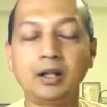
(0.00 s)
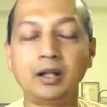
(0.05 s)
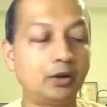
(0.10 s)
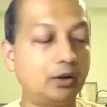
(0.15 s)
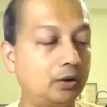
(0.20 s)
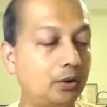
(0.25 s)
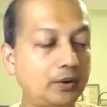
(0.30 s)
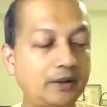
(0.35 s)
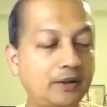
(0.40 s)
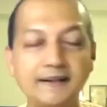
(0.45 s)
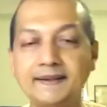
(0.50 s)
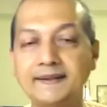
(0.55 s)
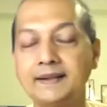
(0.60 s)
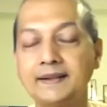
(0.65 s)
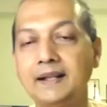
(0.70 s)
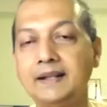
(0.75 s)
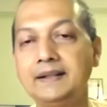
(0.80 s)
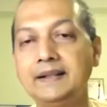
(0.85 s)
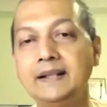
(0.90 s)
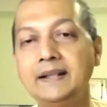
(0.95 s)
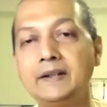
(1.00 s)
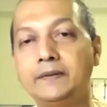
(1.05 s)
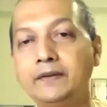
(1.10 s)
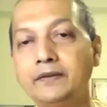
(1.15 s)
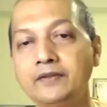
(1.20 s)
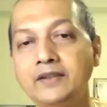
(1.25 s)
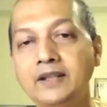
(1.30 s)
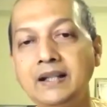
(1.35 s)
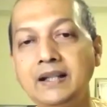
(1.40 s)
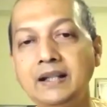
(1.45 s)
Notice in these
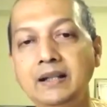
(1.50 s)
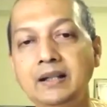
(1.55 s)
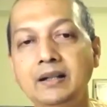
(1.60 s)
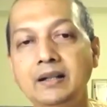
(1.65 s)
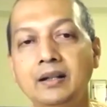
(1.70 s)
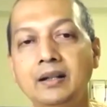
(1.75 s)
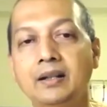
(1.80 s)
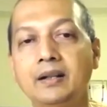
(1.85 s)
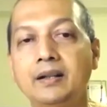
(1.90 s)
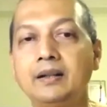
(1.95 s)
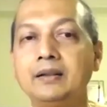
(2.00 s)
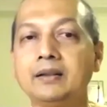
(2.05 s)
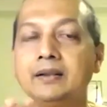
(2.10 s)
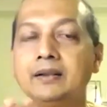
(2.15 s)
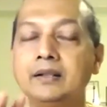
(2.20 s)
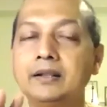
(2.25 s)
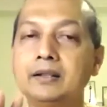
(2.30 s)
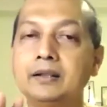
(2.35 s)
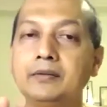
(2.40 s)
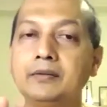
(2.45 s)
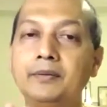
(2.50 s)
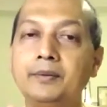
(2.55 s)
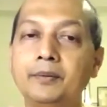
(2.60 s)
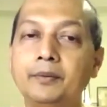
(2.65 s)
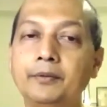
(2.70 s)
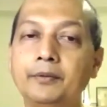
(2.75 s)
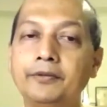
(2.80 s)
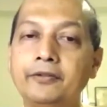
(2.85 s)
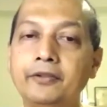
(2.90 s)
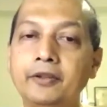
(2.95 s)
15, the
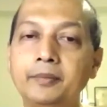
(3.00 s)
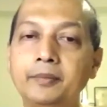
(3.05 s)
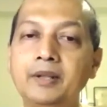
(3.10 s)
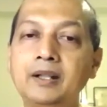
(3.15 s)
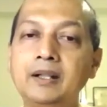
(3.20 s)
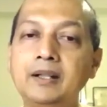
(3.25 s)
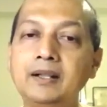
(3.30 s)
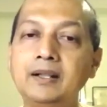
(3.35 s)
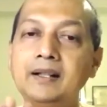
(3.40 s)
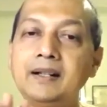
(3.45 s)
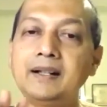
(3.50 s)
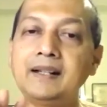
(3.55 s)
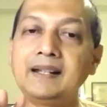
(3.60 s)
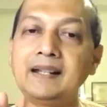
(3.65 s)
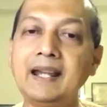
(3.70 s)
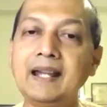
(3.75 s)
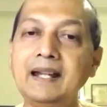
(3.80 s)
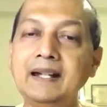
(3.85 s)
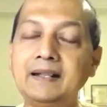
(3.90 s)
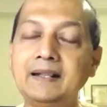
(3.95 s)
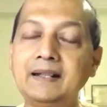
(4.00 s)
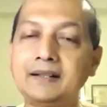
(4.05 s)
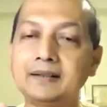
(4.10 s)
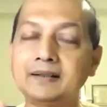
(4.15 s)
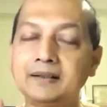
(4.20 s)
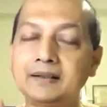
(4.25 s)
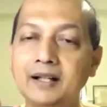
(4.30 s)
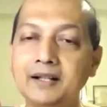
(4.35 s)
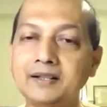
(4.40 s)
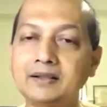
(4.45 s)
familiar 8
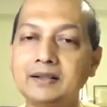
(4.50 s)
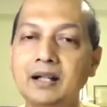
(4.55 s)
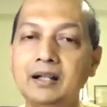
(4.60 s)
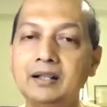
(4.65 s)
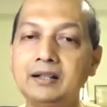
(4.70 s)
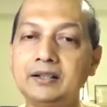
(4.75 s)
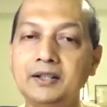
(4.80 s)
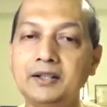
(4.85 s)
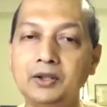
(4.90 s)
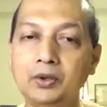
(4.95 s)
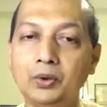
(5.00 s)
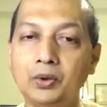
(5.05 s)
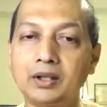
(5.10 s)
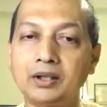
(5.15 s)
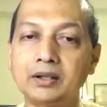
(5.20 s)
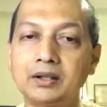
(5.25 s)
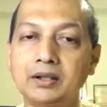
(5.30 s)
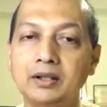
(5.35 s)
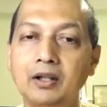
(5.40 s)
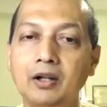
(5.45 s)
Ashtanga Yoga